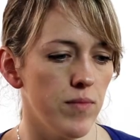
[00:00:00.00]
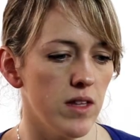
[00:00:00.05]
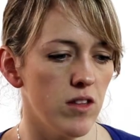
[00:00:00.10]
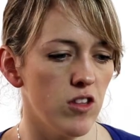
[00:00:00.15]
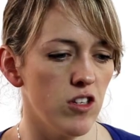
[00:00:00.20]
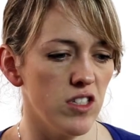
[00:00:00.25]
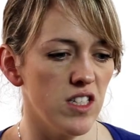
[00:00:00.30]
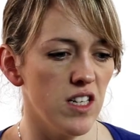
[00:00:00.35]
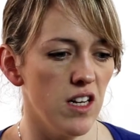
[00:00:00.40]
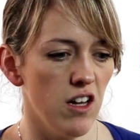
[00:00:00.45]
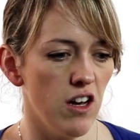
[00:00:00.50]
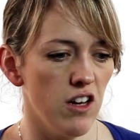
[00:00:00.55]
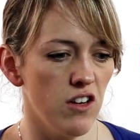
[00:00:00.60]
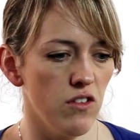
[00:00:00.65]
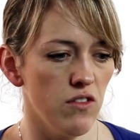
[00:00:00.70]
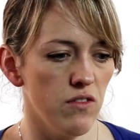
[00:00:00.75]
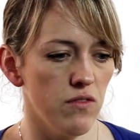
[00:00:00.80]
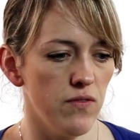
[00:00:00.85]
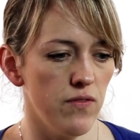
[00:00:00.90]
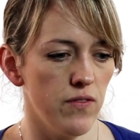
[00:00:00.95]
There's
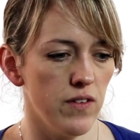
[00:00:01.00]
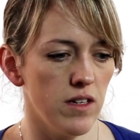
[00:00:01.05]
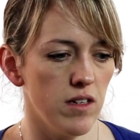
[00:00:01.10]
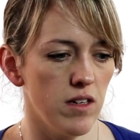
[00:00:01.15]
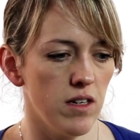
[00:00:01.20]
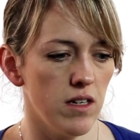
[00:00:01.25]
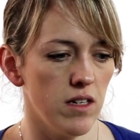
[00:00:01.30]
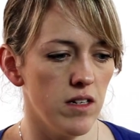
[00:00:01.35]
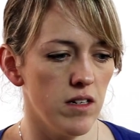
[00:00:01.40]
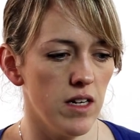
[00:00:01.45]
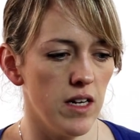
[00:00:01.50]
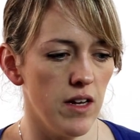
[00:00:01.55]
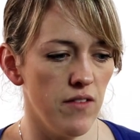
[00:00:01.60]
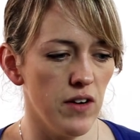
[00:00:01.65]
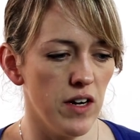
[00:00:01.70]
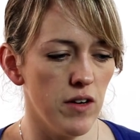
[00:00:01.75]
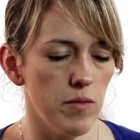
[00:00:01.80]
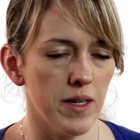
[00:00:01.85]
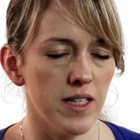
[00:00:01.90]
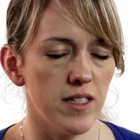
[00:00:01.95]
a
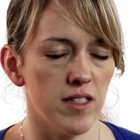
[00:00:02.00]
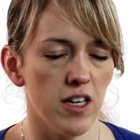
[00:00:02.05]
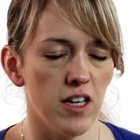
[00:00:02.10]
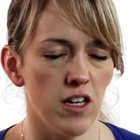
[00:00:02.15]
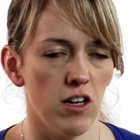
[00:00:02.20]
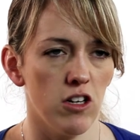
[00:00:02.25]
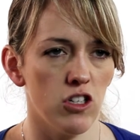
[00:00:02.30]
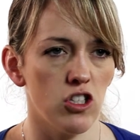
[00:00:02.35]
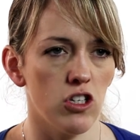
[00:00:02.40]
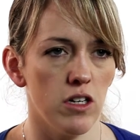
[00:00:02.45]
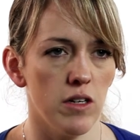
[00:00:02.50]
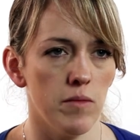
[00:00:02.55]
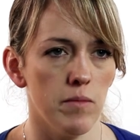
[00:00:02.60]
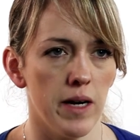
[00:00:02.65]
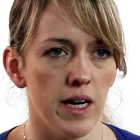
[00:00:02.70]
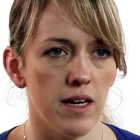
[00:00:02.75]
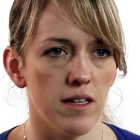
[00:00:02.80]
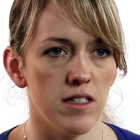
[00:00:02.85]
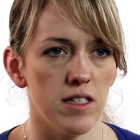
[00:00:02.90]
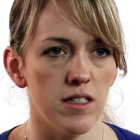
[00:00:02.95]
very big psychological
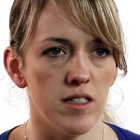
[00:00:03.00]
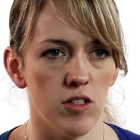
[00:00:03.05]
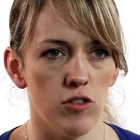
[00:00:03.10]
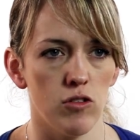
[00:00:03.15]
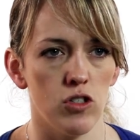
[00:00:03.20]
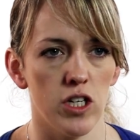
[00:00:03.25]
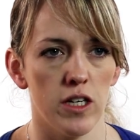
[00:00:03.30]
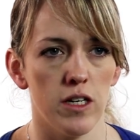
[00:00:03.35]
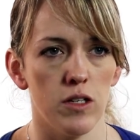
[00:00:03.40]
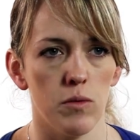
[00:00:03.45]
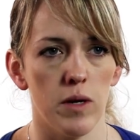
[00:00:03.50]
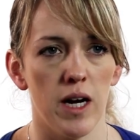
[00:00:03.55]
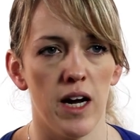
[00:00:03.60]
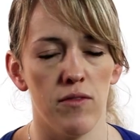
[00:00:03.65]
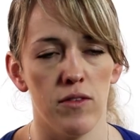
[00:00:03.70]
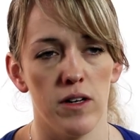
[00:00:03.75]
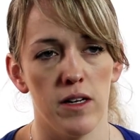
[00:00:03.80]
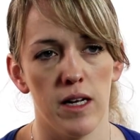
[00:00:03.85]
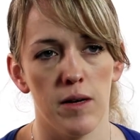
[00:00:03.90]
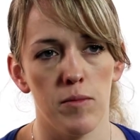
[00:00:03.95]
impact associated with
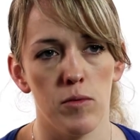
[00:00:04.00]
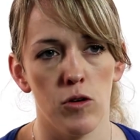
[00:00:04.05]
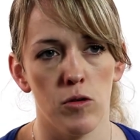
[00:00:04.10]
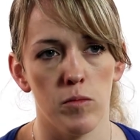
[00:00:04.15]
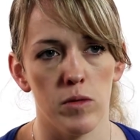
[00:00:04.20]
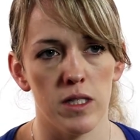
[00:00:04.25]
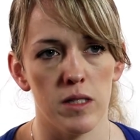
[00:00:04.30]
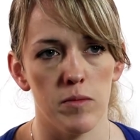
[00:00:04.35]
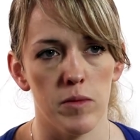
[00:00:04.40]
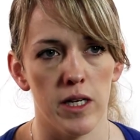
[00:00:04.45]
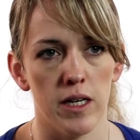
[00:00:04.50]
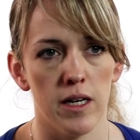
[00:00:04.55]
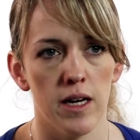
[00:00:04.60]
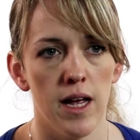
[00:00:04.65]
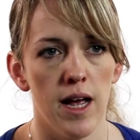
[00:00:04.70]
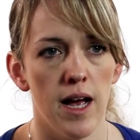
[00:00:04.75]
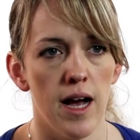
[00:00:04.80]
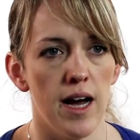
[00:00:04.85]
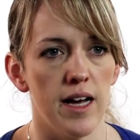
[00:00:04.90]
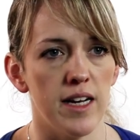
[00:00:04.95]
having an abnormal smear
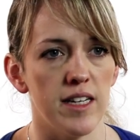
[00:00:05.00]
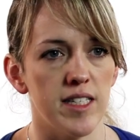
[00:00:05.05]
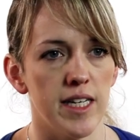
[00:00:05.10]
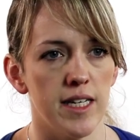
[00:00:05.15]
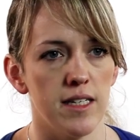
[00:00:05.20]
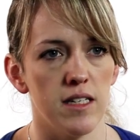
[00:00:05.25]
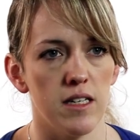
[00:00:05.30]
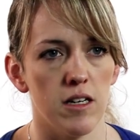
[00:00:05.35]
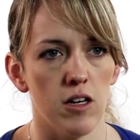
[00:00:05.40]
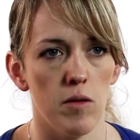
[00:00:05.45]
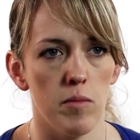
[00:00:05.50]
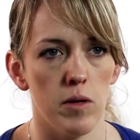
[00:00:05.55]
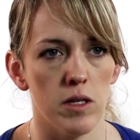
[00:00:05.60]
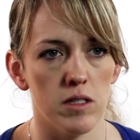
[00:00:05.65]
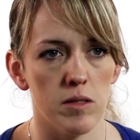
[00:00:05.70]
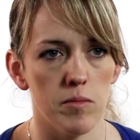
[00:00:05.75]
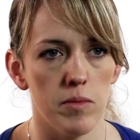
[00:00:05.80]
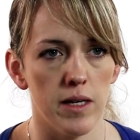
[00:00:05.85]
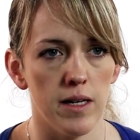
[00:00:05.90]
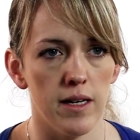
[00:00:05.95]
and attending a
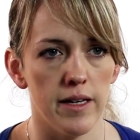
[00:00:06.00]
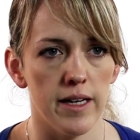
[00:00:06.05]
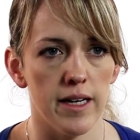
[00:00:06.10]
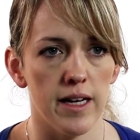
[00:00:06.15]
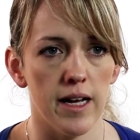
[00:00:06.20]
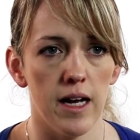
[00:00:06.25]
colposcopy clinic.